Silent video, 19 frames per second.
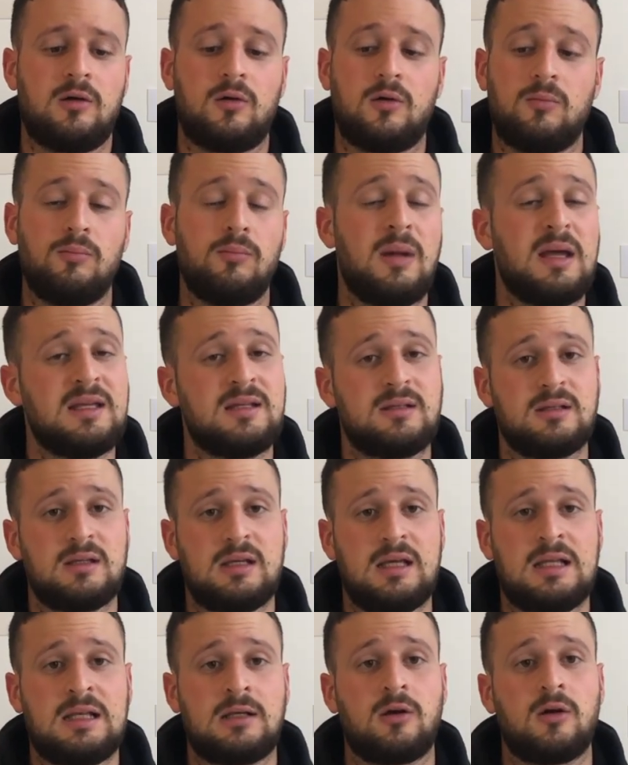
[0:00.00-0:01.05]
made
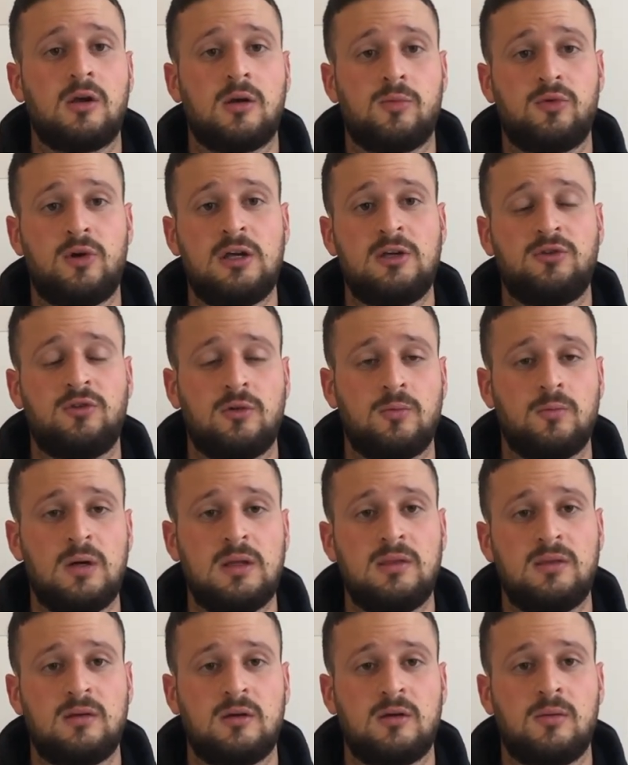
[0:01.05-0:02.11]
in collaboration
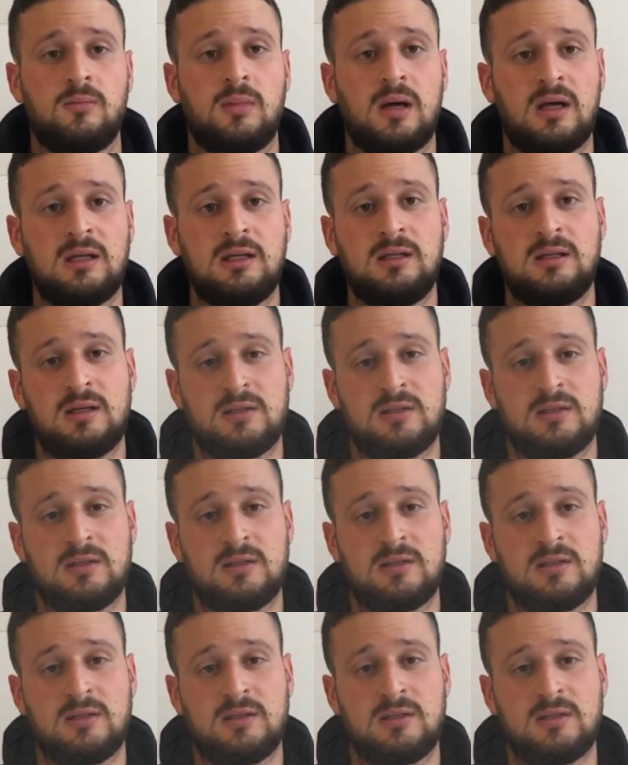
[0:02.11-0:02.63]
with the Marine